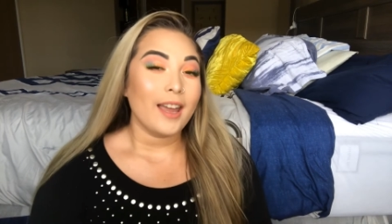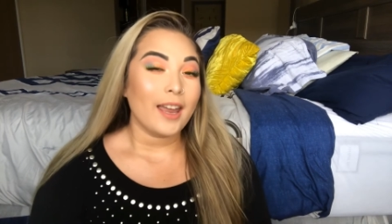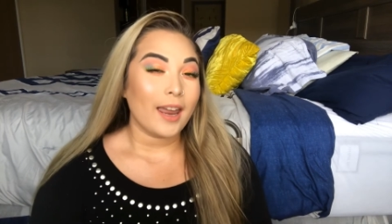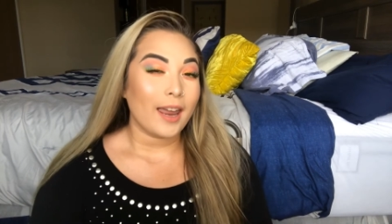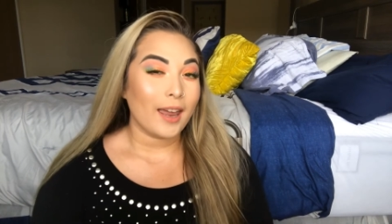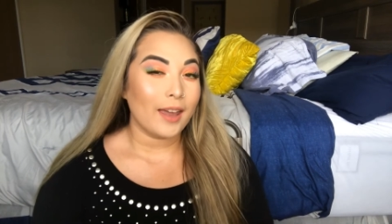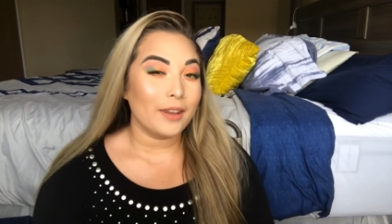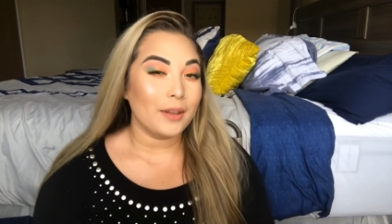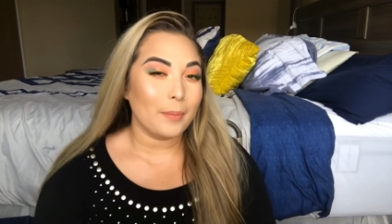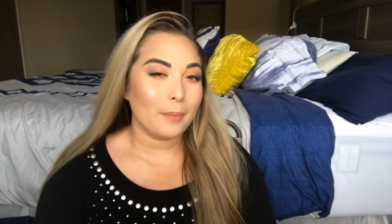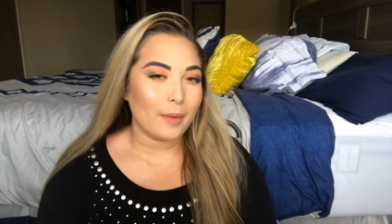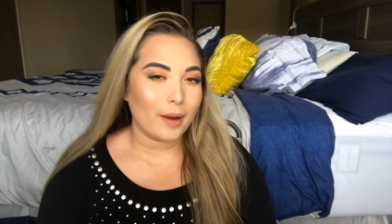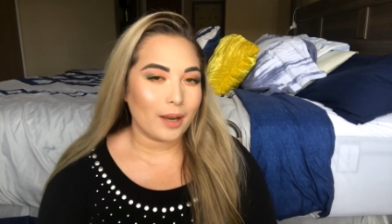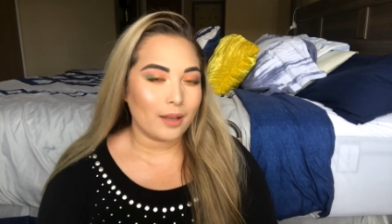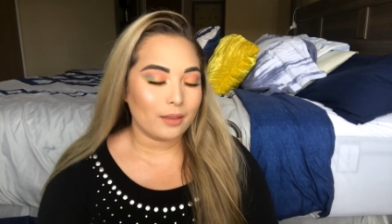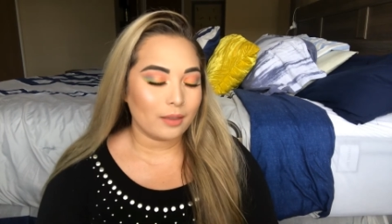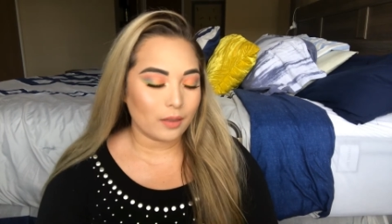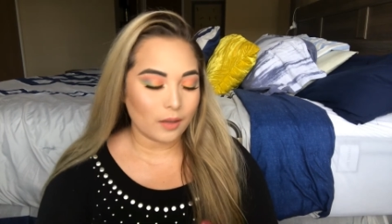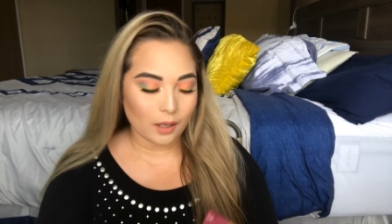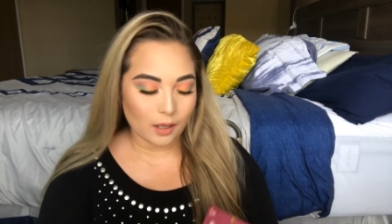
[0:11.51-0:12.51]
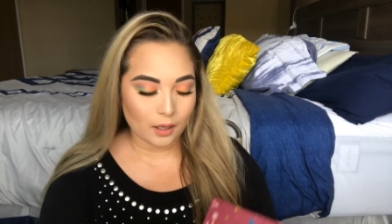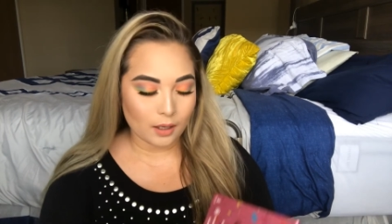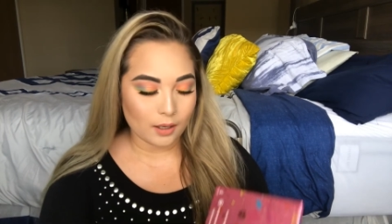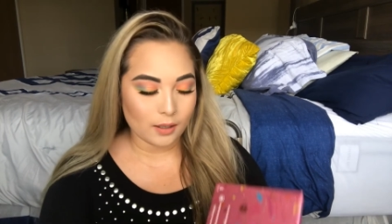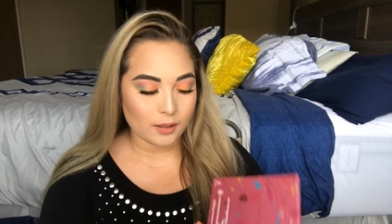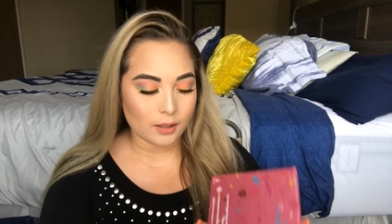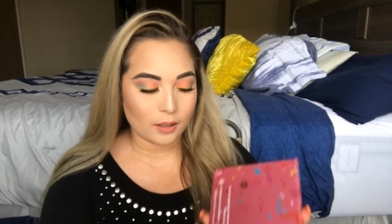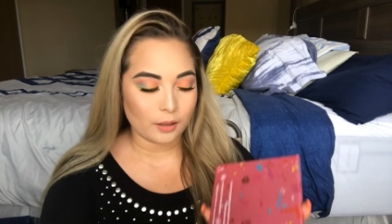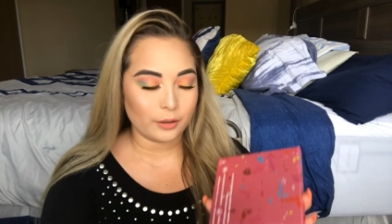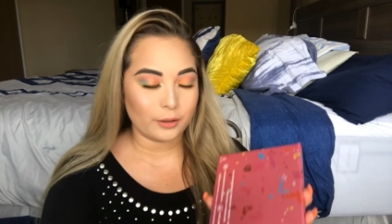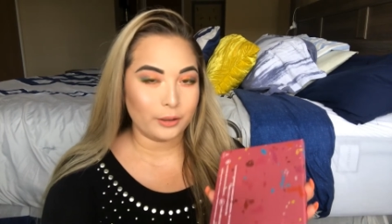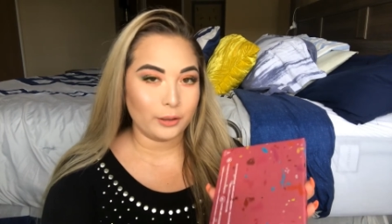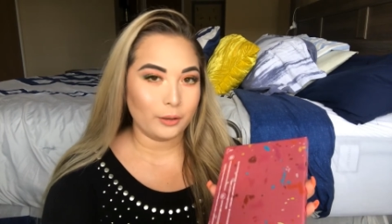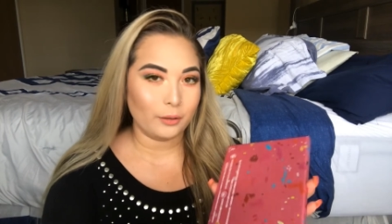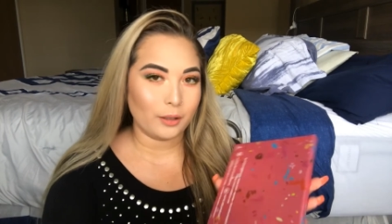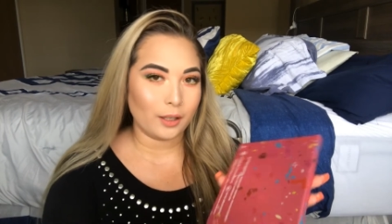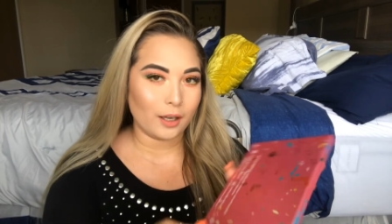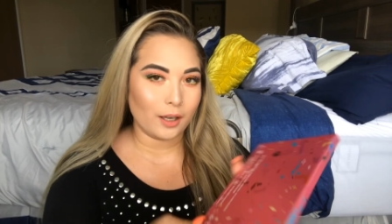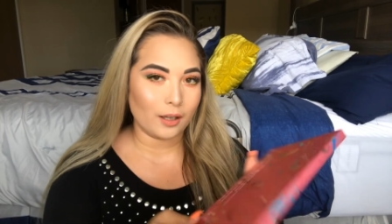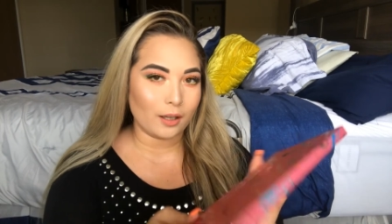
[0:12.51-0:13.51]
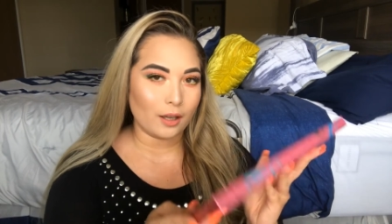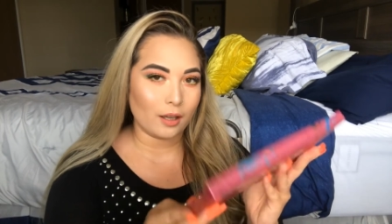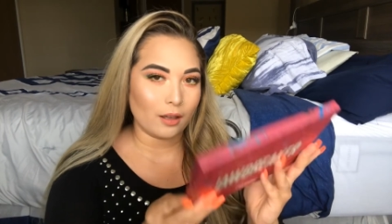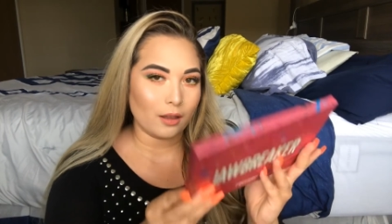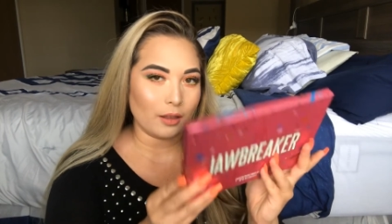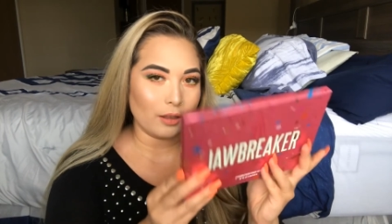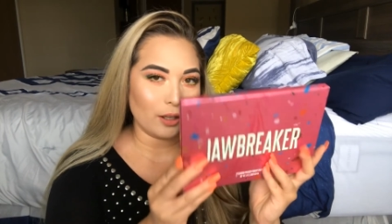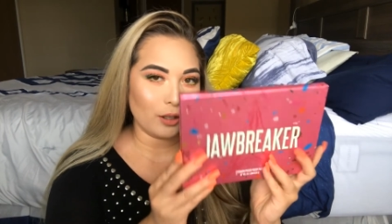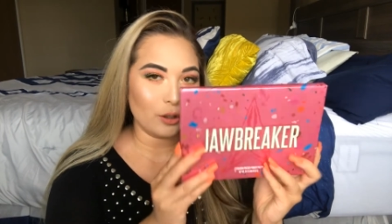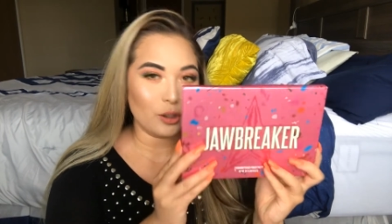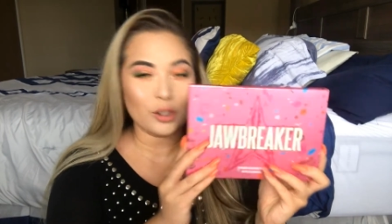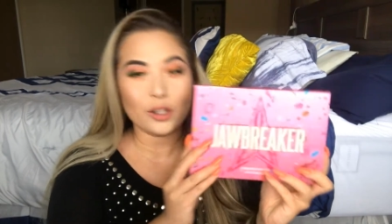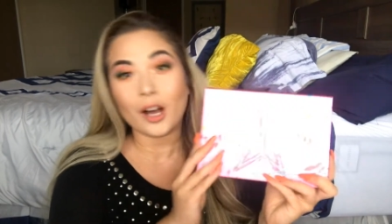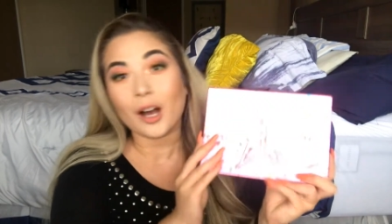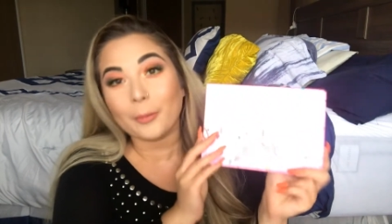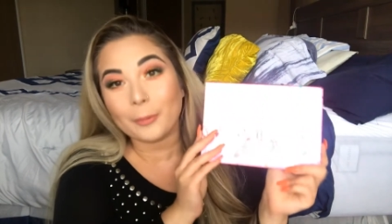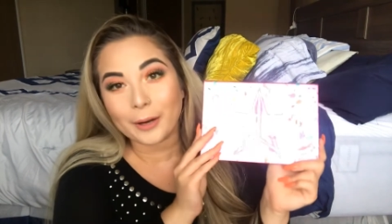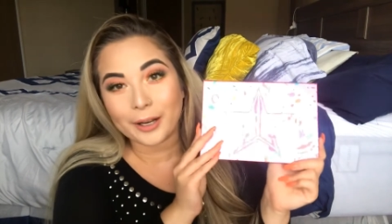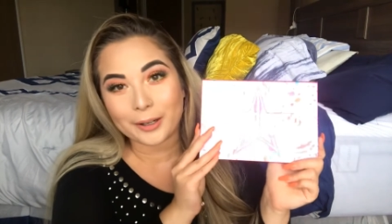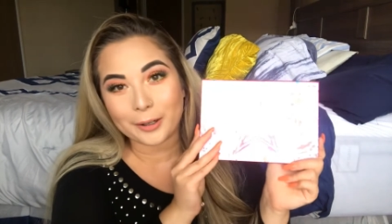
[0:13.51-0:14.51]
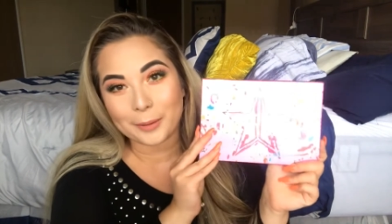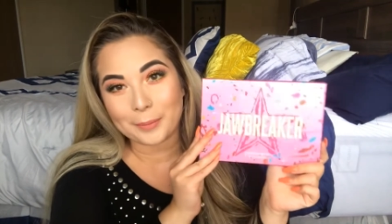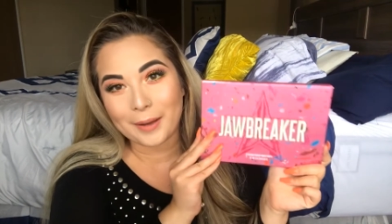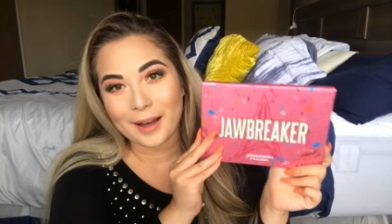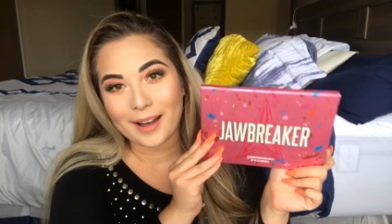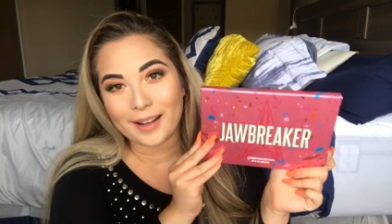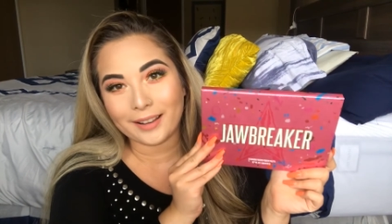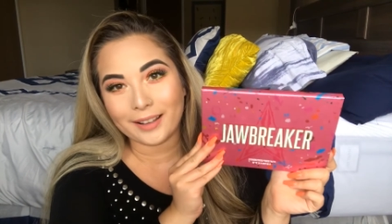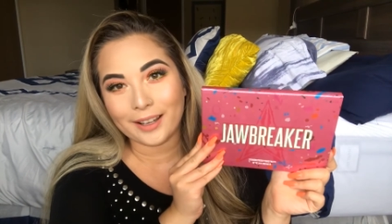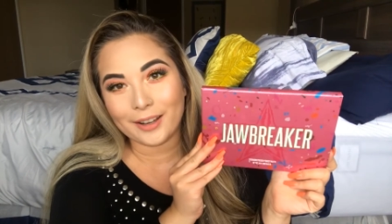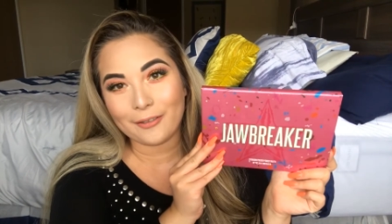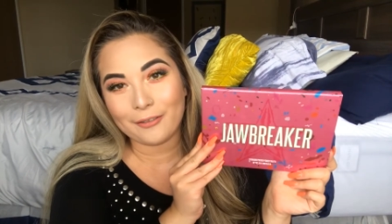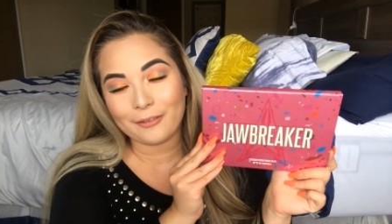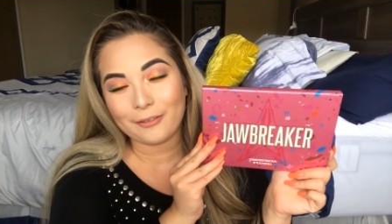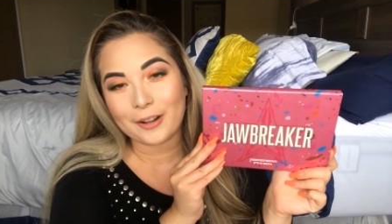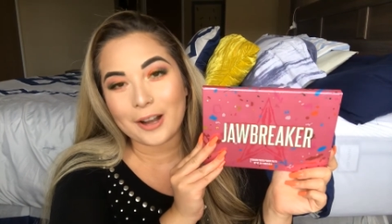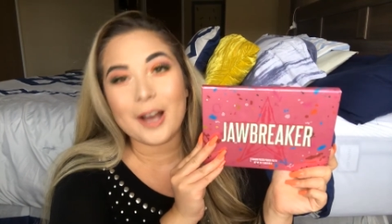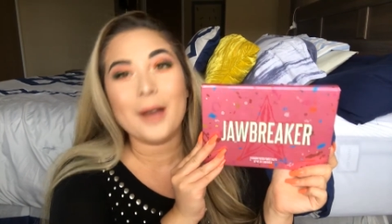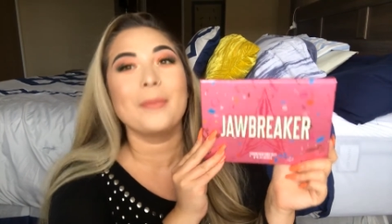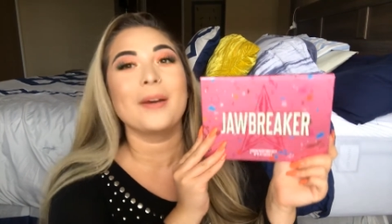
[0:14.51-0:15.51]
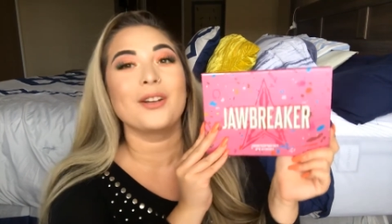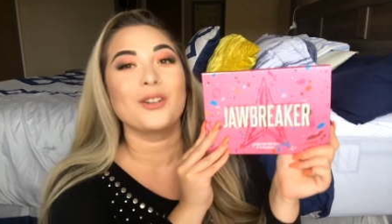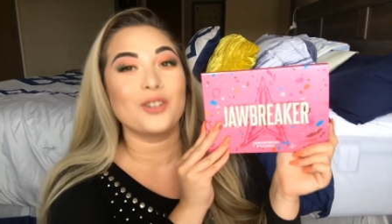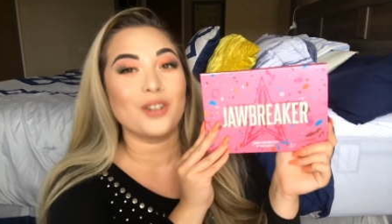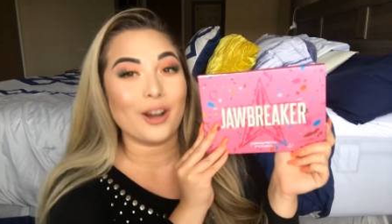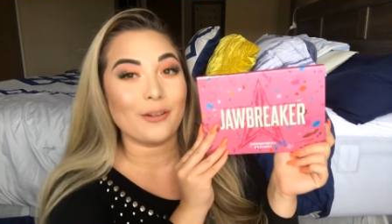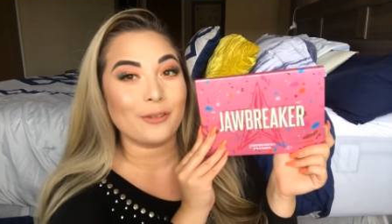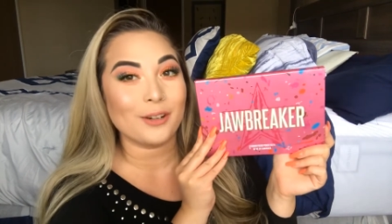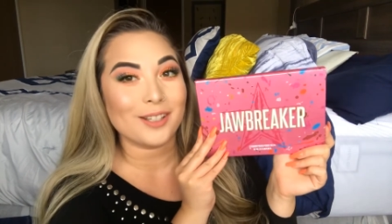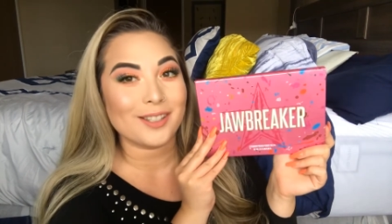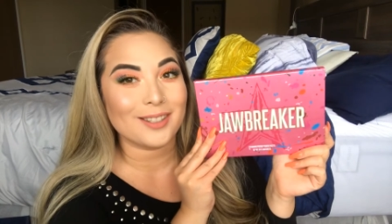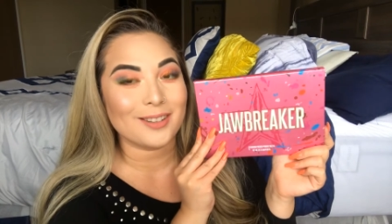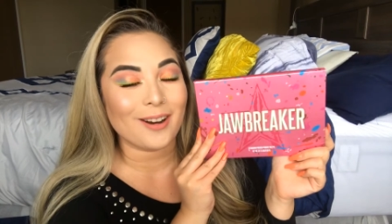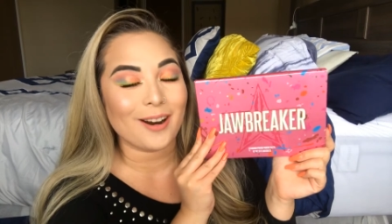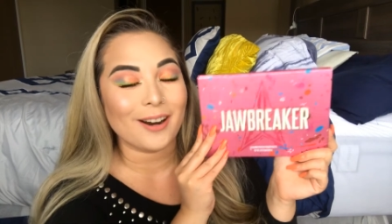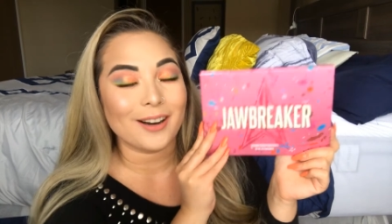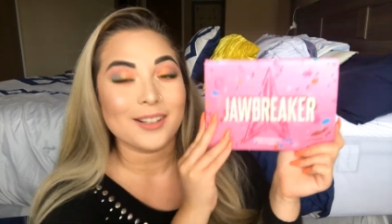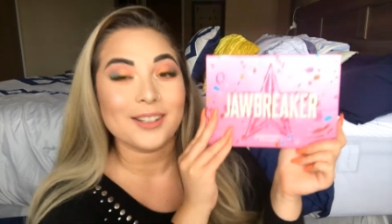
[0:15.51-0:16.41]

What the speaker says: and the main thing is including the Jawbreaker palette from Jeffree Star.